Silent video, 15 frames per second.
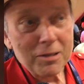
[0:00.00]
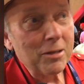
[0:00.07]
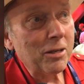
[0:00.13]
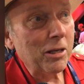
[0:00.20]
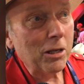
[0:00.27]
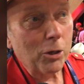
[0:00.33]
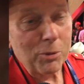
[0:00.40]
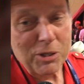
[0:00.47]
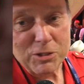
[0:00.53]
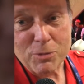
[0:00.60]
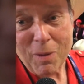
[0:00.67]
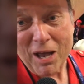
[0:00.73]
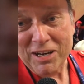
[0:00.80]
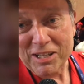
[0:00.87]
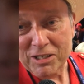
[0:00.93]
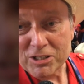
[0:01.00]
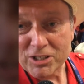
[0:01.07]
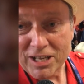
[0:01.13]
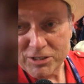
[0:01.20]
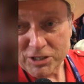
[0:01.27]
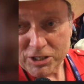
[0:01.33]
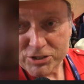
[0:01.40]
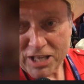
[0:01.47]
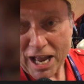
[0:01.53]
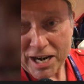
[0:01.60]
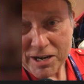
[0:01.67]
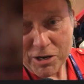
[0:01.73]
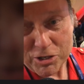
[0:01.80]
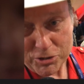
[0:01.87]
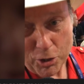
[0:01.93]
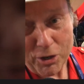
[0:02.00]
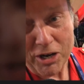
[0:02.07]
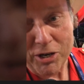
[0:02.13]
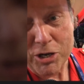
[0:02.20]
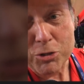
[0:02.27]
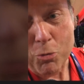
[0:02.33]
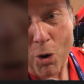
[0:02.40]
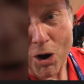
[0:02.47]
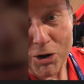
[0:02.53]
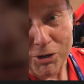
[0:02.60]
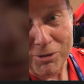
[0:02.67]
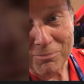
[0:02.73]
Hillary's about as exciting as dirty dishwater,